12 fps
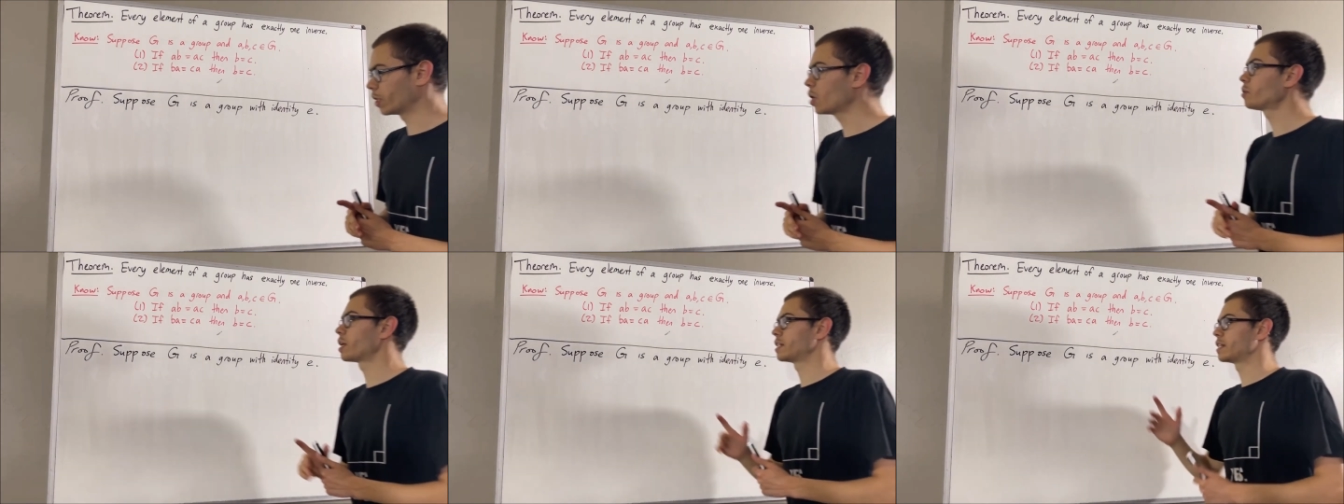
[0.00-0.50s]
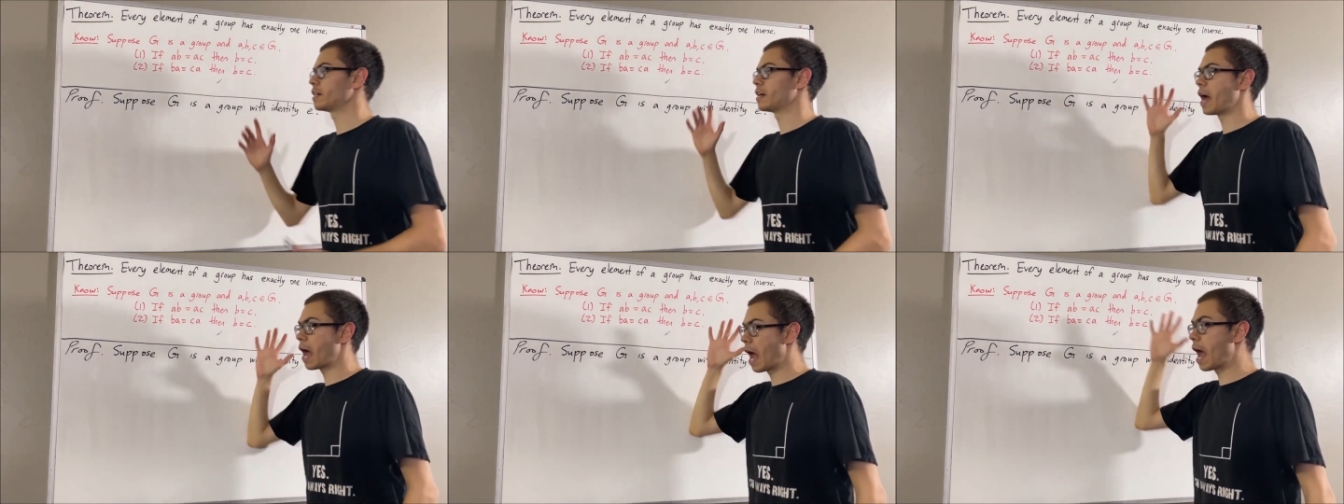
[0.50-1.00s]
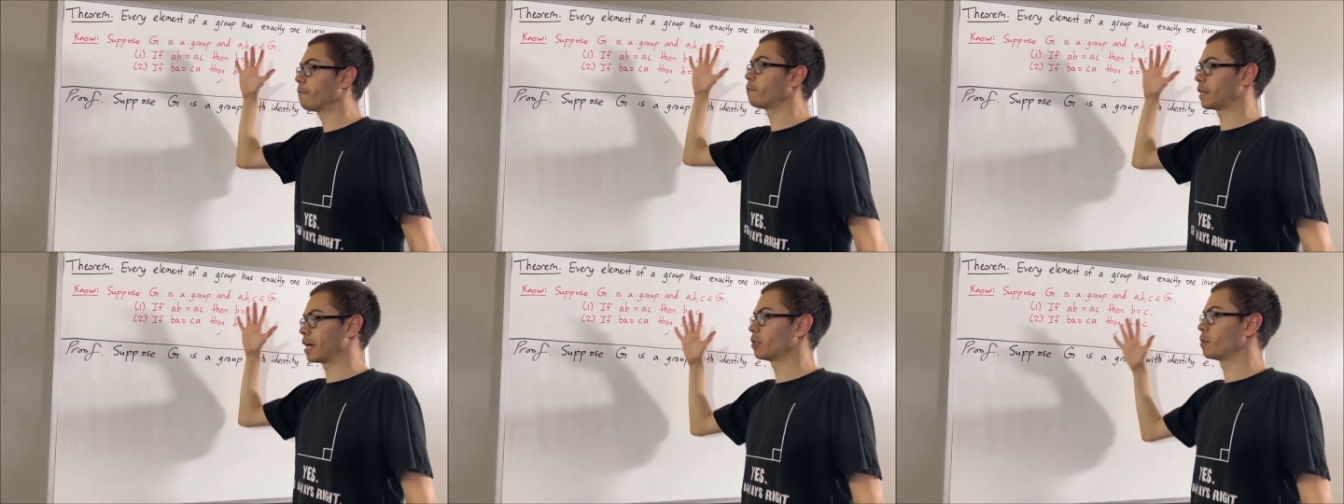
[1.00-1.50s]
know that
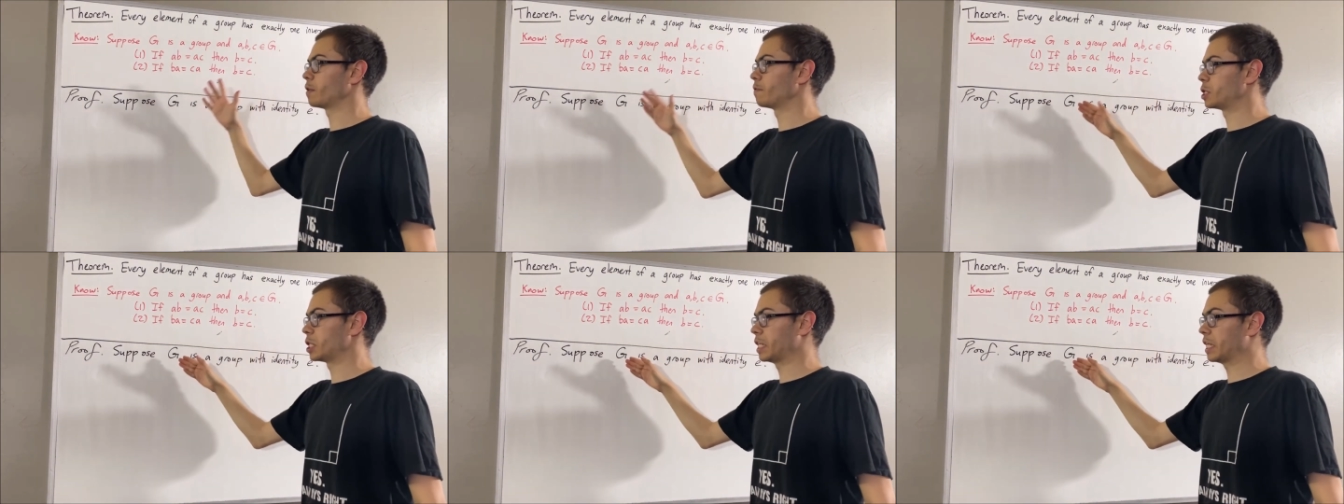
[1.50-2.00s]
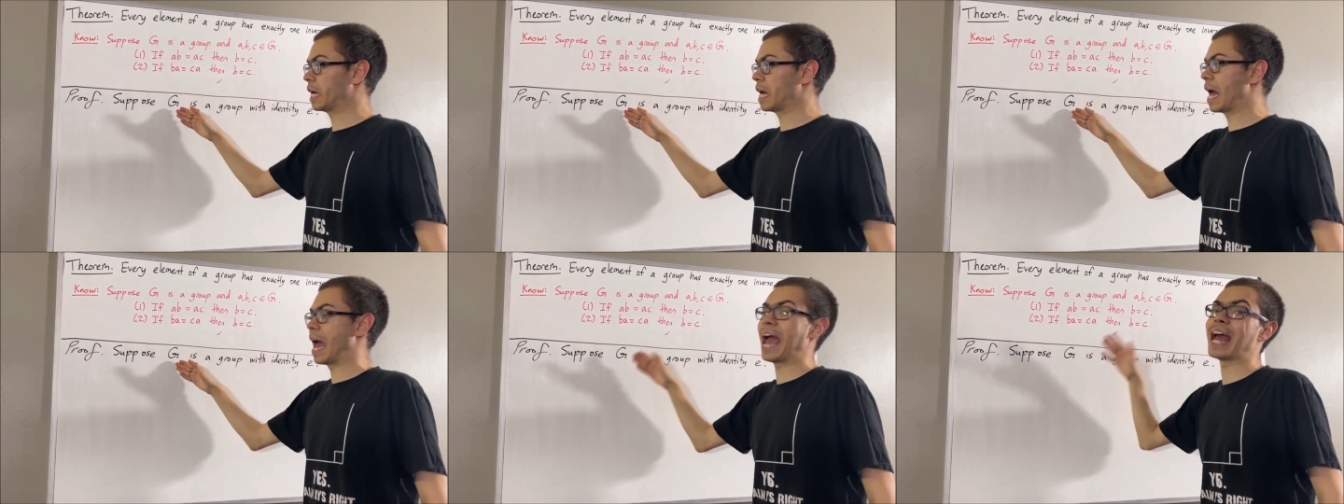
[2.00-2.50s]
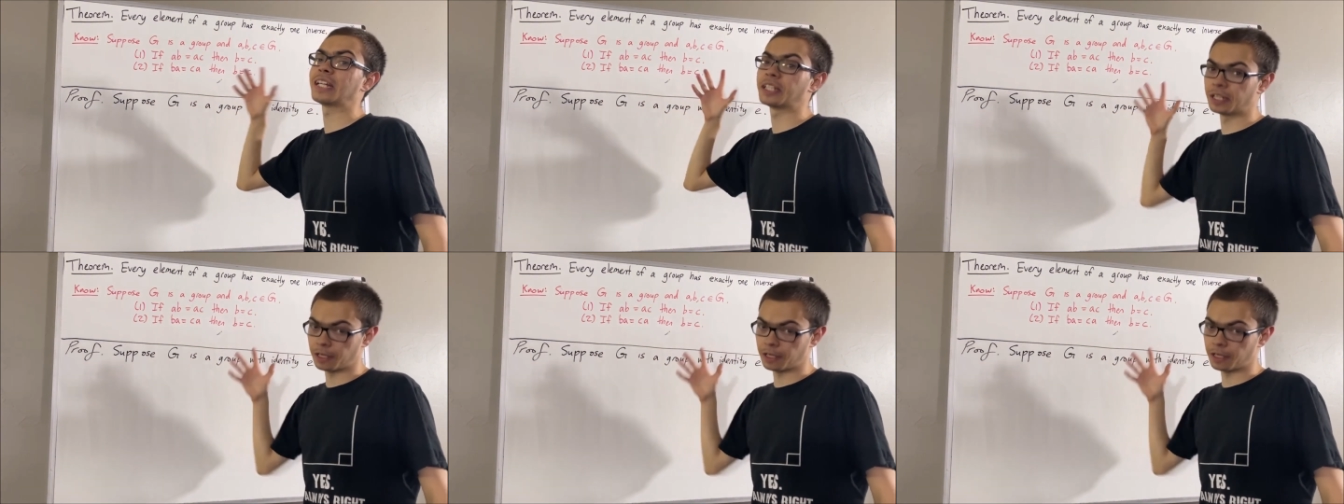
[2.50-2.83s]
every element of G has an